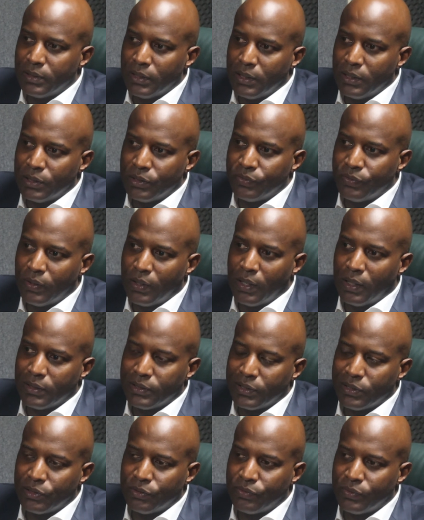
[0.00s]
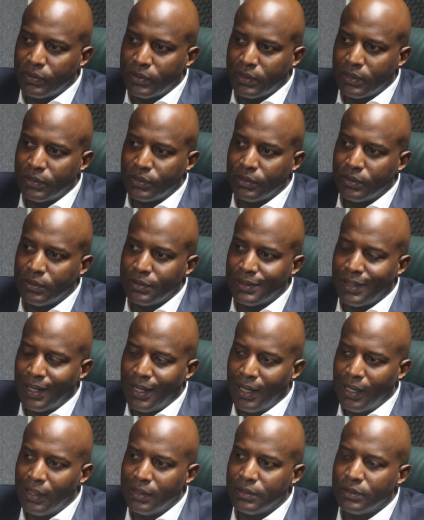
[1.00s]
things for us as physicians
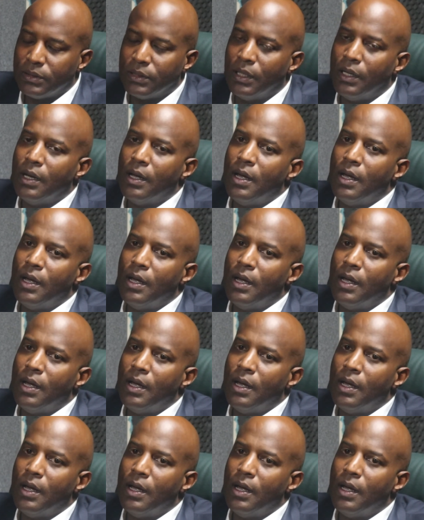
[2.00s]
and